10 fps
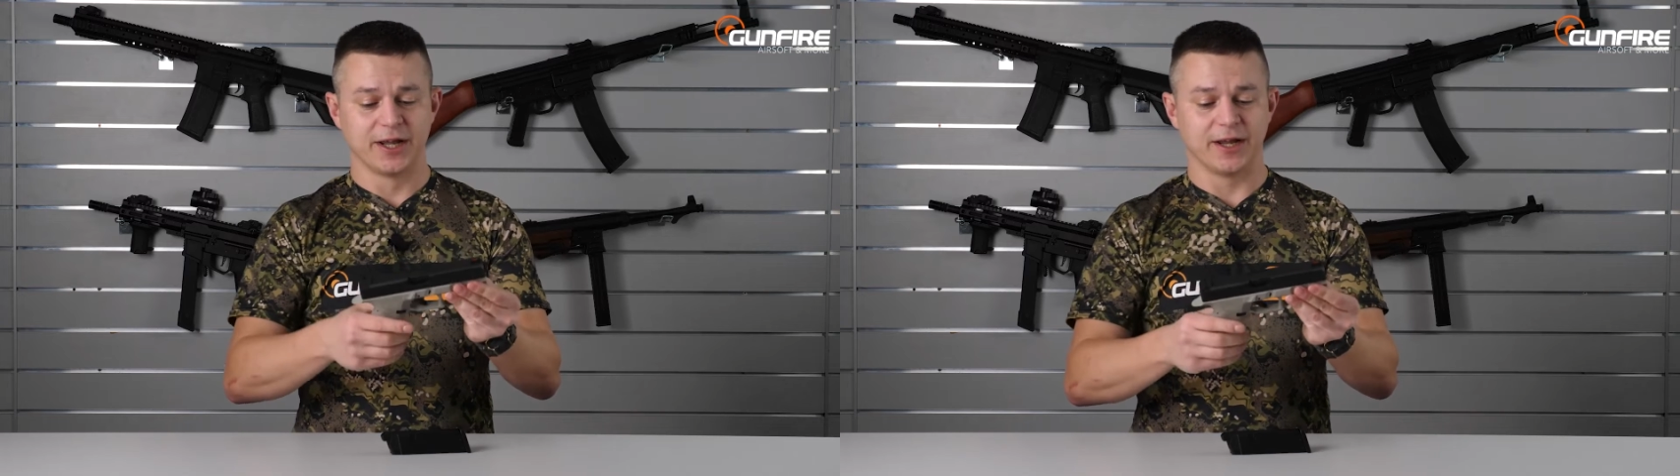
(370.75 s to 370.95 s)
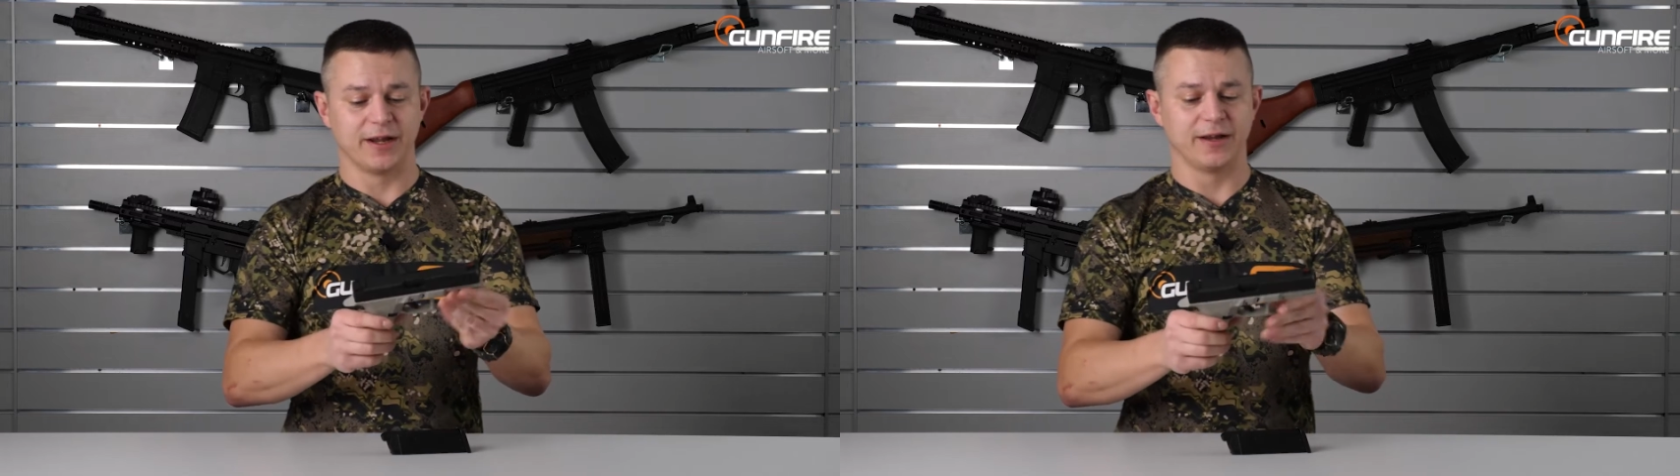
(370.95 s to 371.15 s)

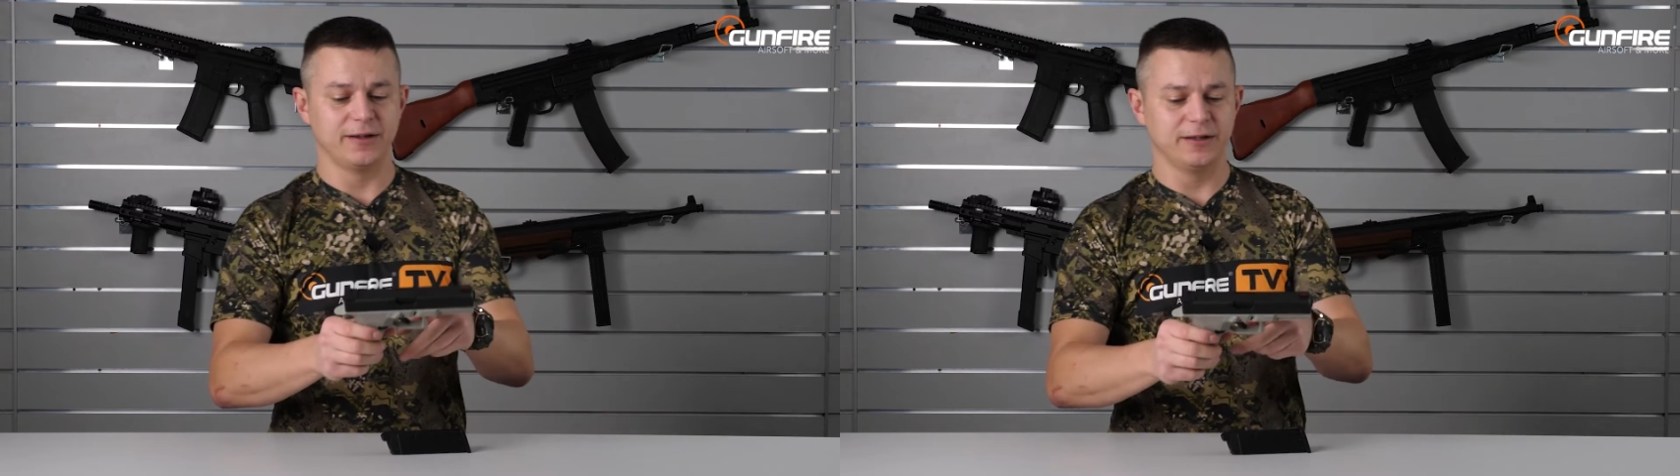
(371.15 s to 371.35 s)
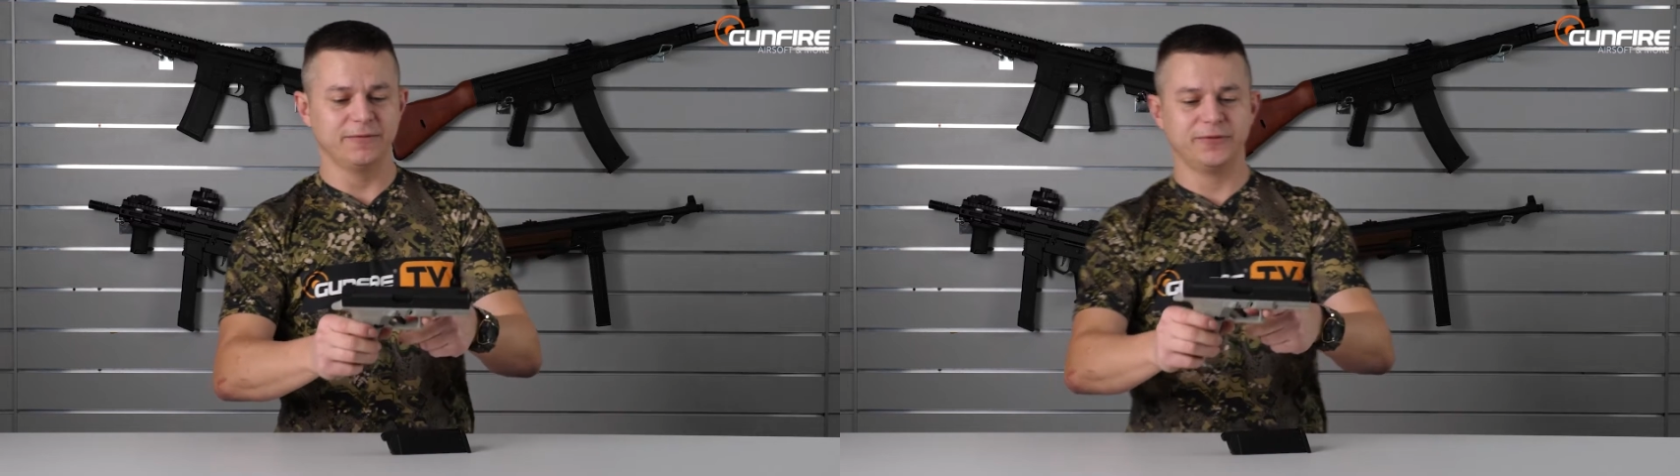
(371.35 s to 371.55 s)

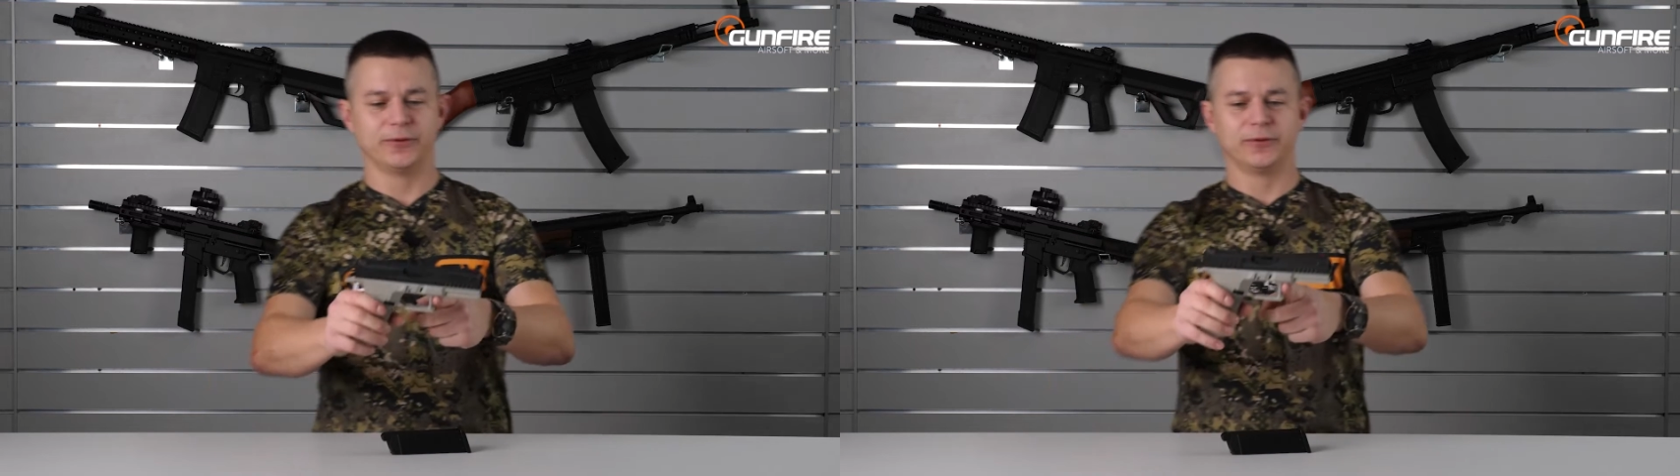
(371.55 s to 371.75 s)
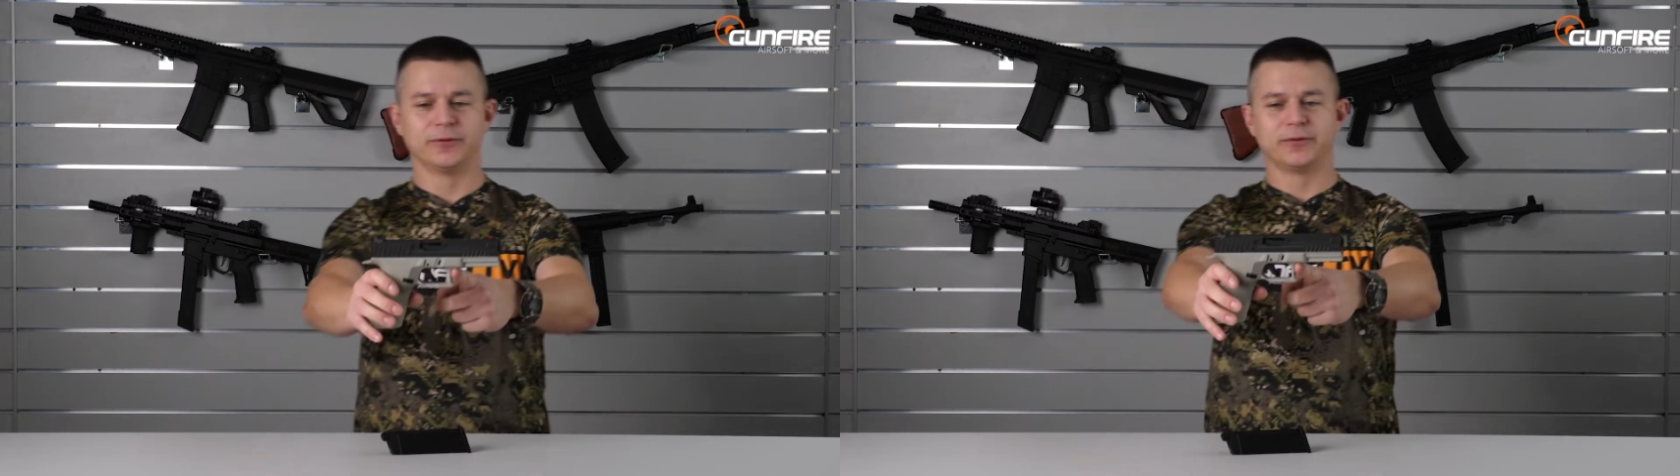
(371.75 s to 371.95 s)
If
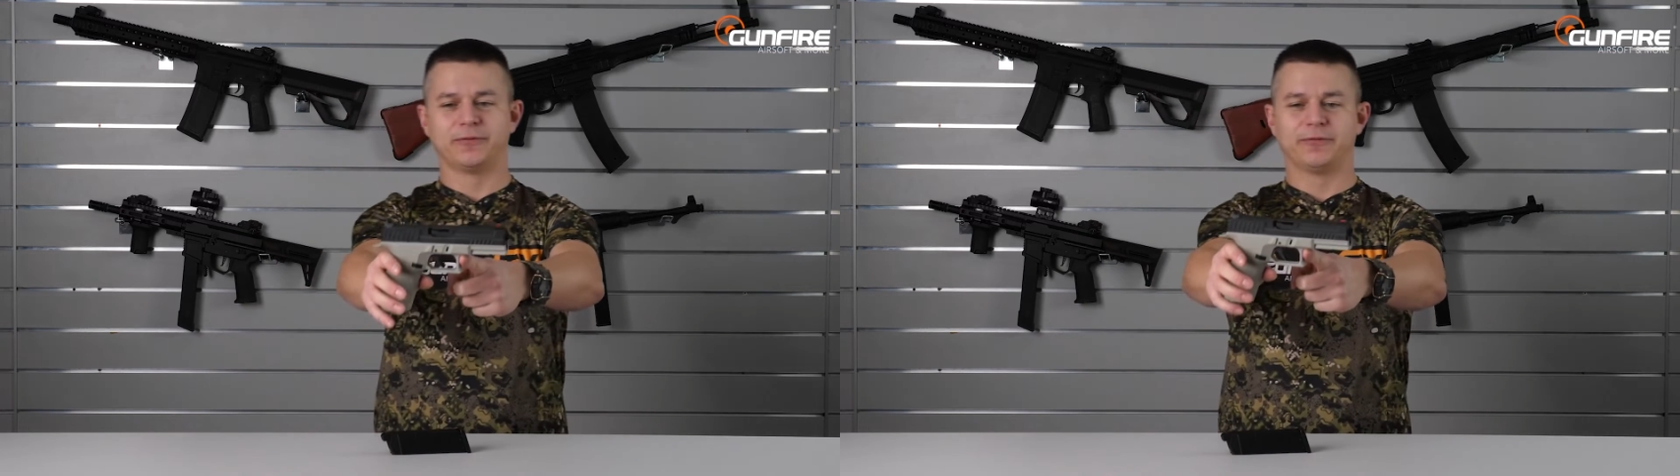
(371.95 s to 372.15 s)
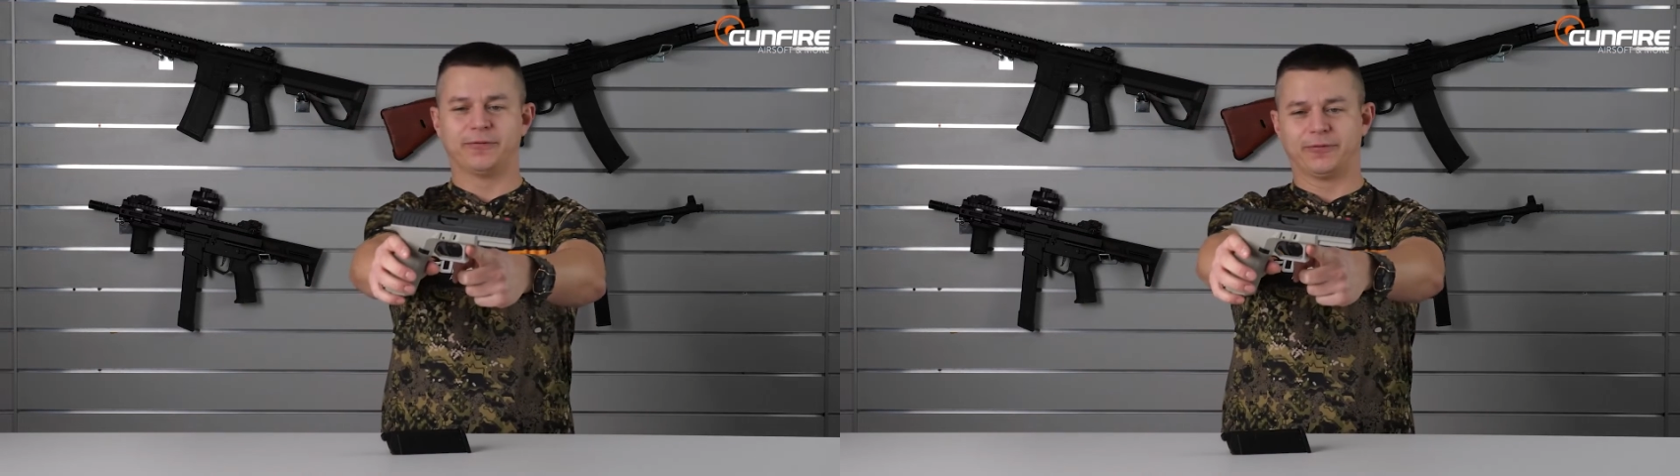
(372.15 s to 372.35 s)
you look
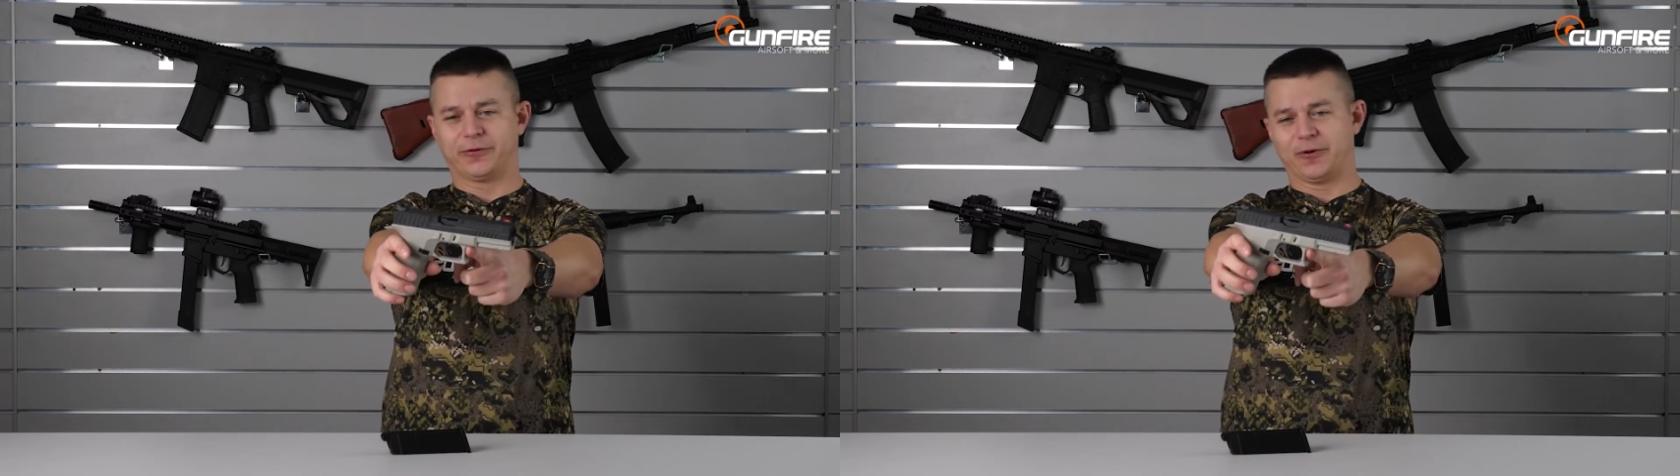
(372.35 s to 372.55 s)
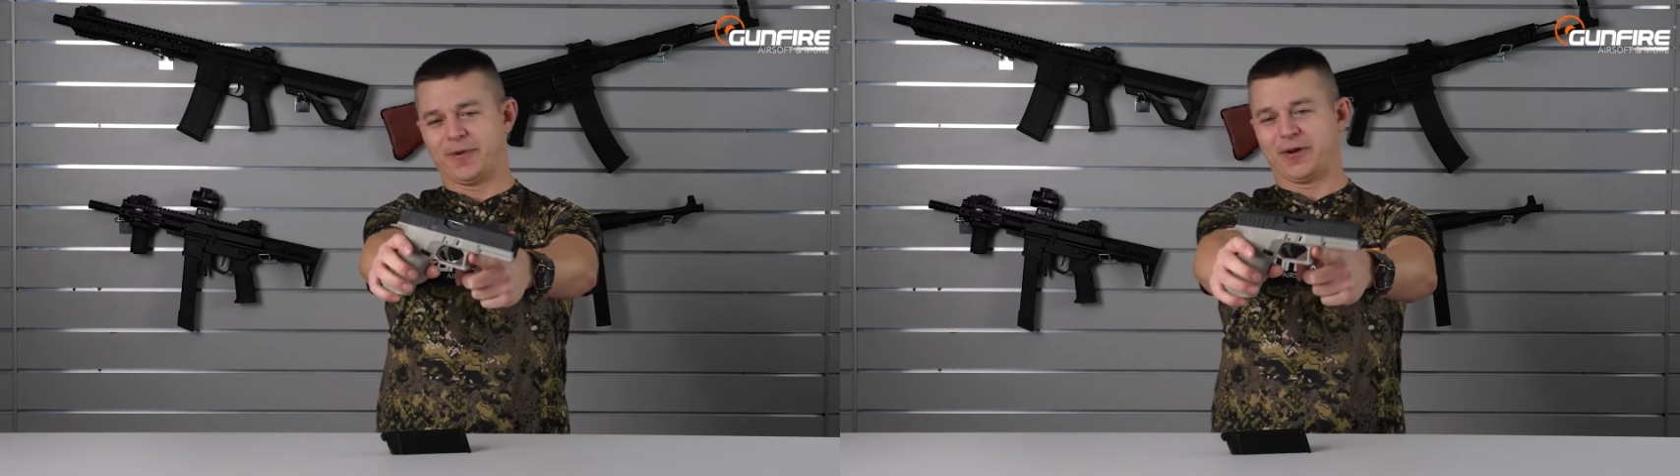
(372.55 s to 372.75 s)
from